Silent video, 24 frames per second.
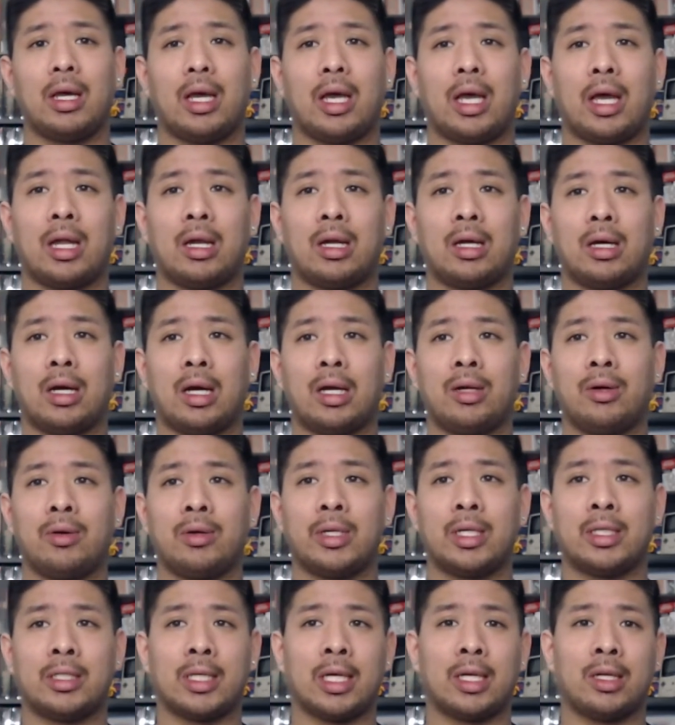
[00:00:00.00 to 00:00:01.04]
And I know
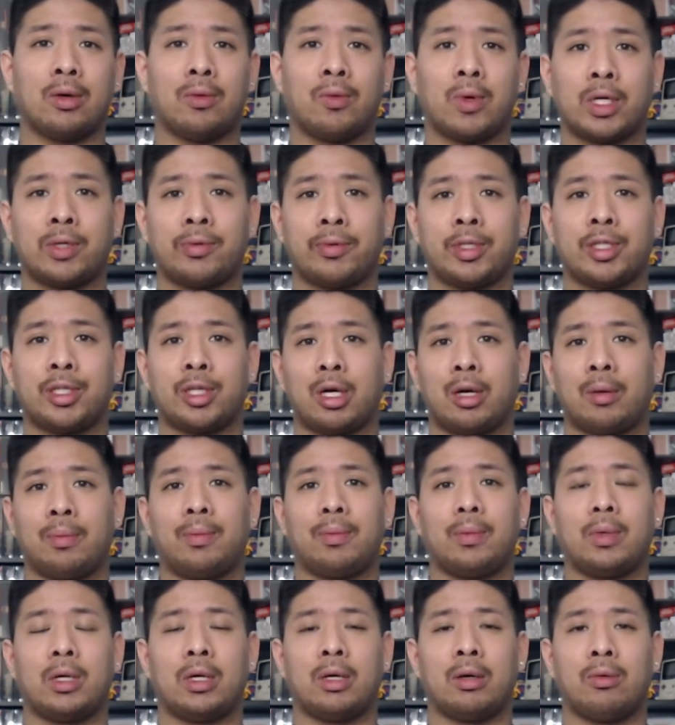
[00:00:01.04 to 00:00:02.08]
Nintendo worked with Sharp
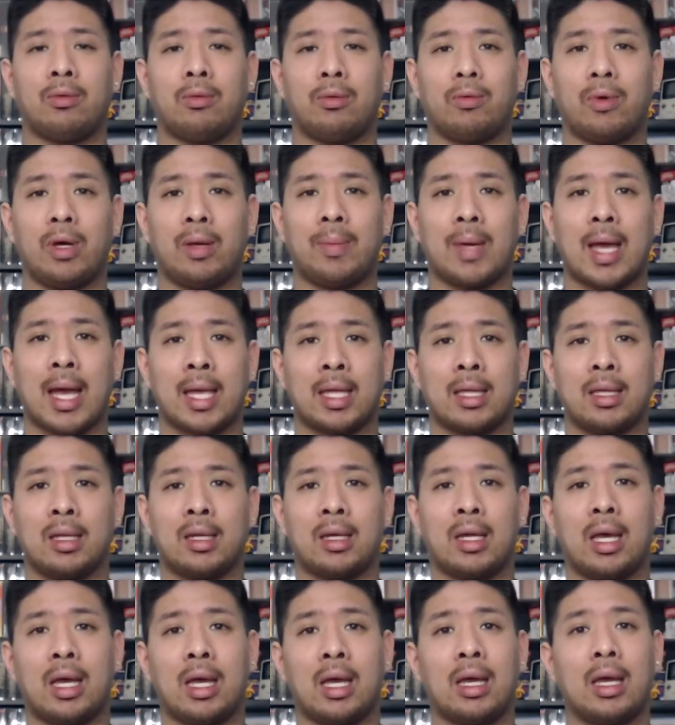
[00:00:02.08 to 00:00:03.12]
way back in the
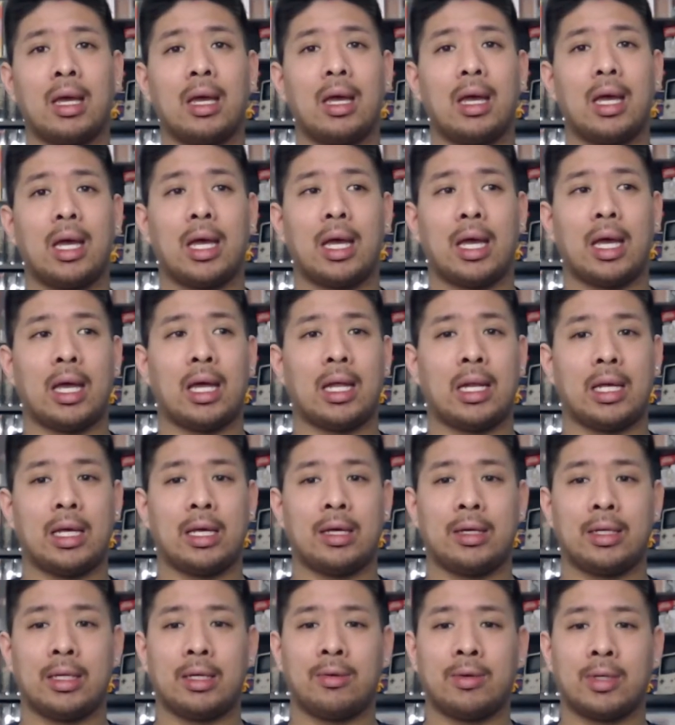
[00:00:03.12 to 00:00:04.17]
day, and
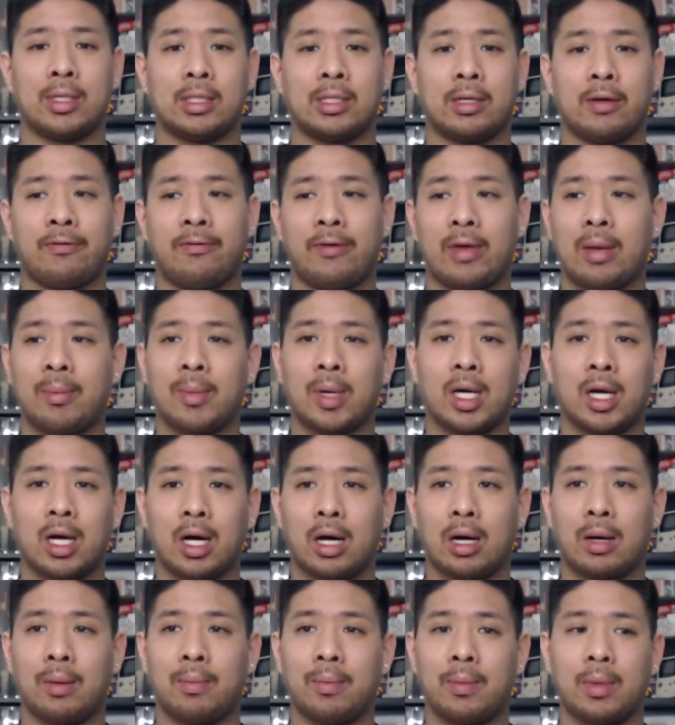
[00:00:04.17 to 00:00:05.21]
it was a
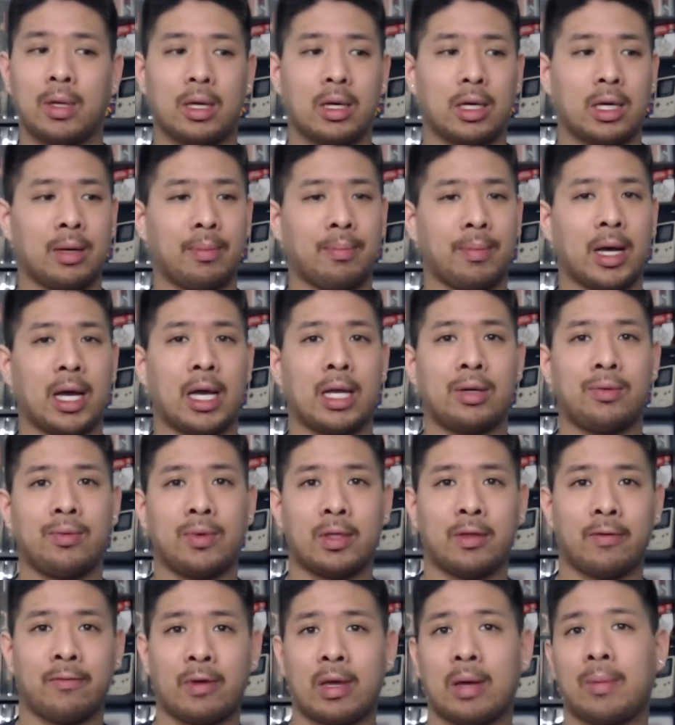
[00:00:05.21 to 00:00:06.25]
Famicom combined
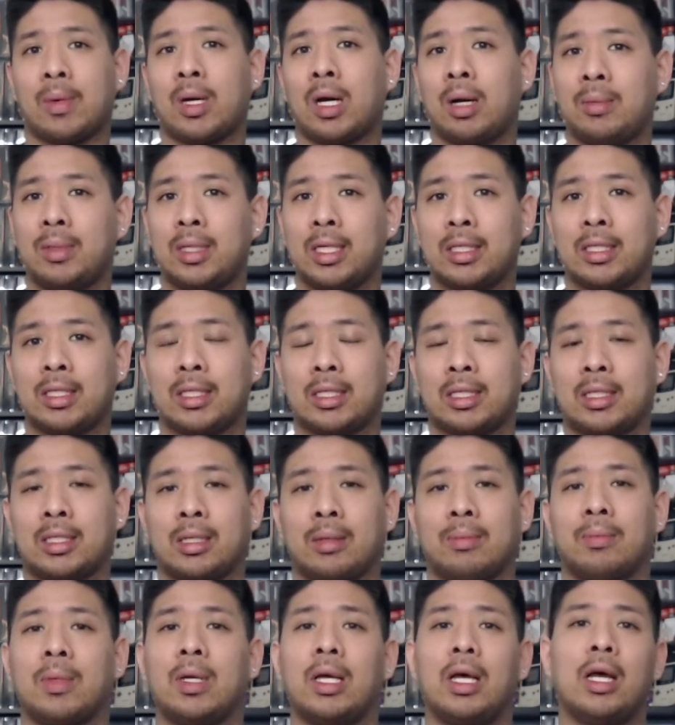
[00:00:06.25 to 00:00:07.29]
with a Famicom disk
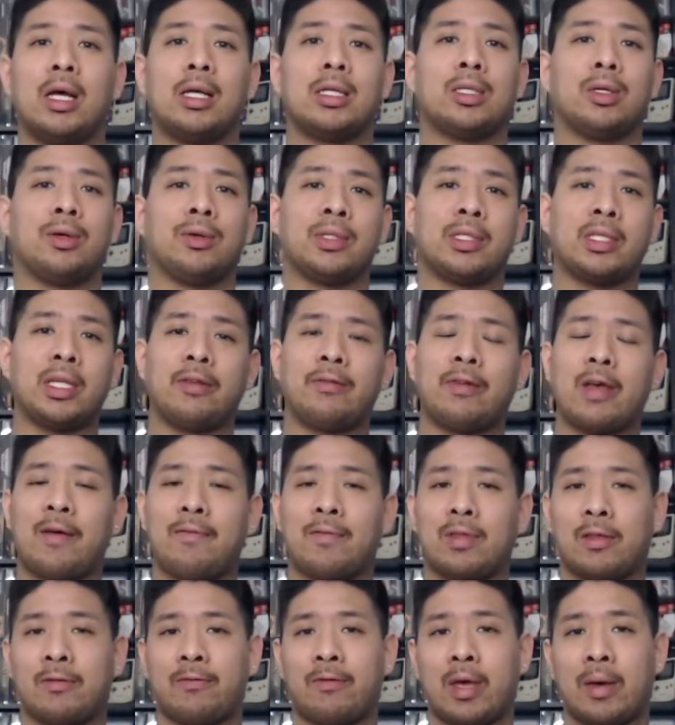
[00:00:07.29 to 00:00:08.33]
system. So instead of
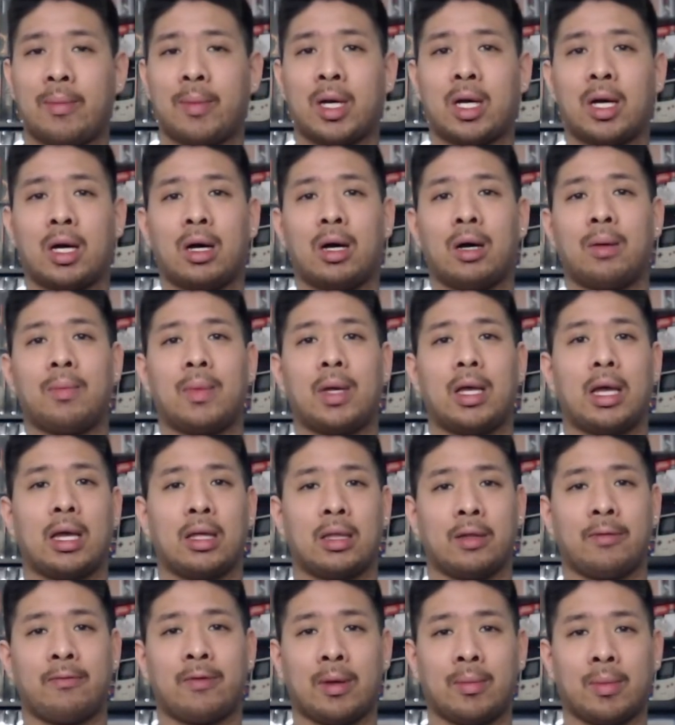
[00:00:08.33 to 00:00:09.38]
having the Famicom
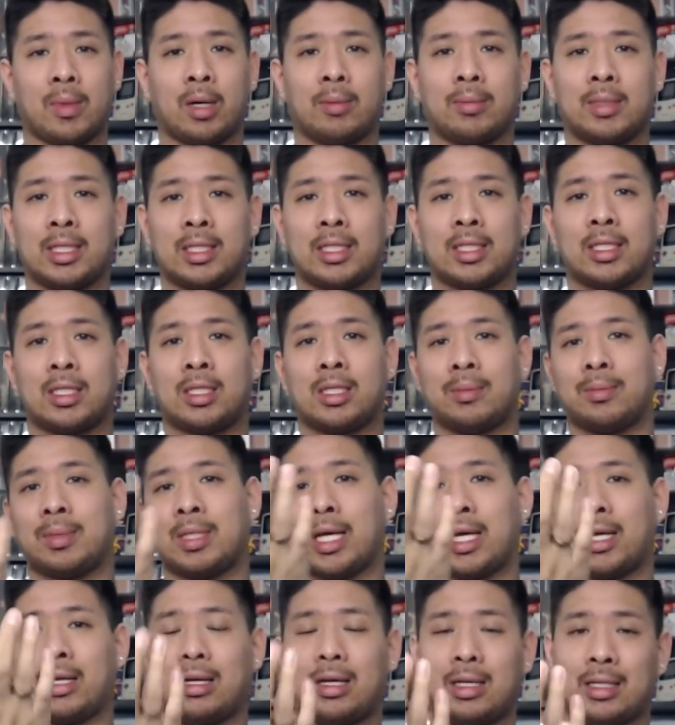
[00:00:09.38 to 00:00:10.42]
and the Famicom disk system
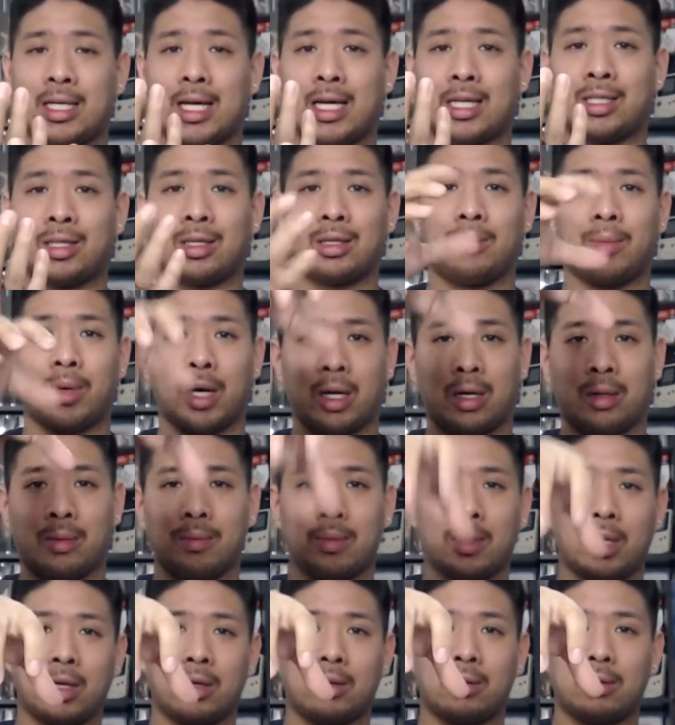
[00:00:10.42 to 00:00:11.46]
attached on the
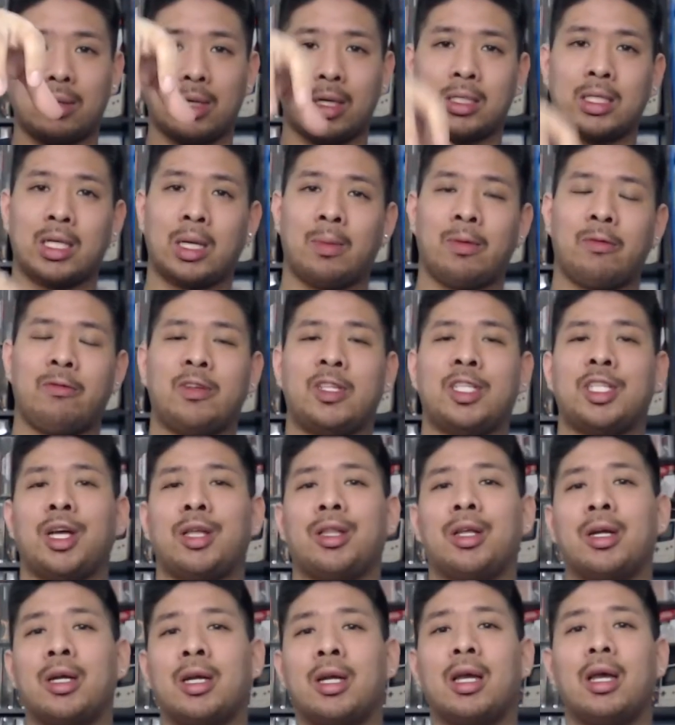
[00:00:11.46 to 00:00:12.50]
bottom, on top of each
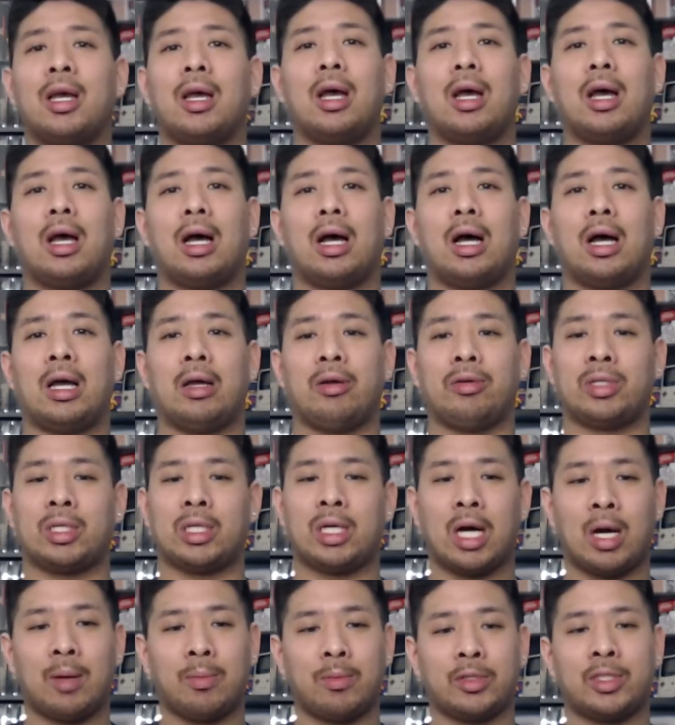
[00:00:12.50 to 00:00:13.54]
other, it was a
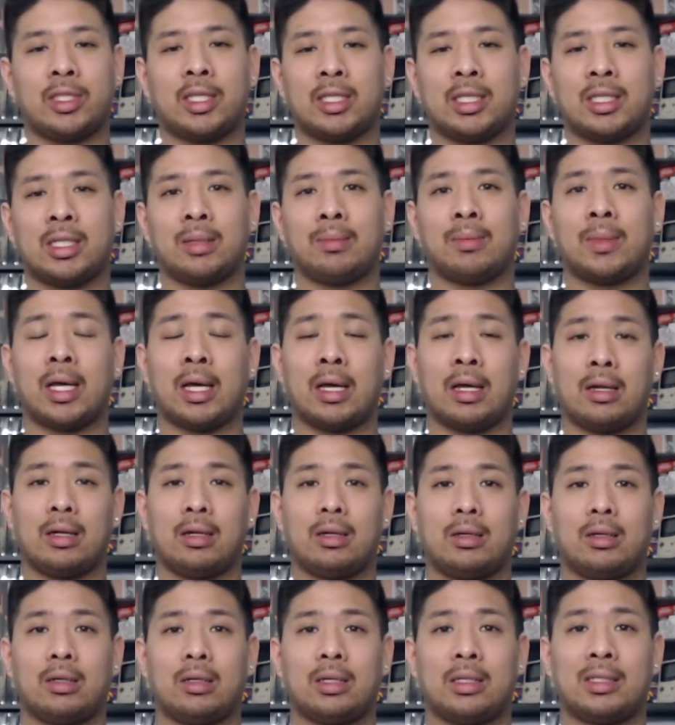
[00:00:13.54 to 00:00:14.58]
combo system that
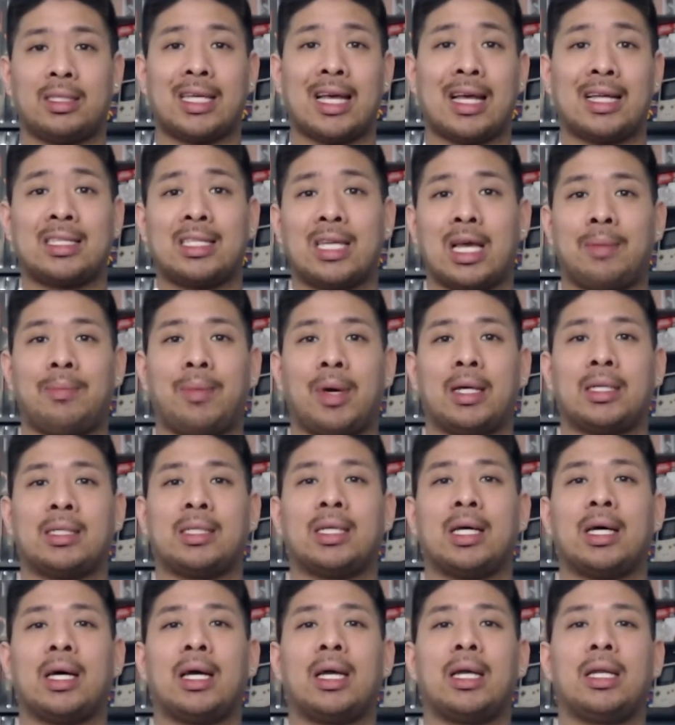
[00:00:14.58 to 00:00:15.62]
sat side by
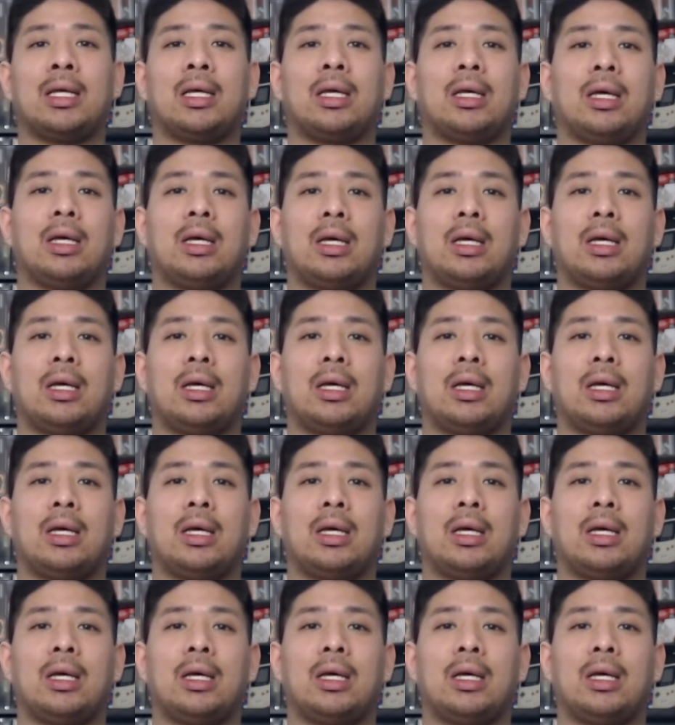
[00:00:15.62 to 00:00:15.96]
side.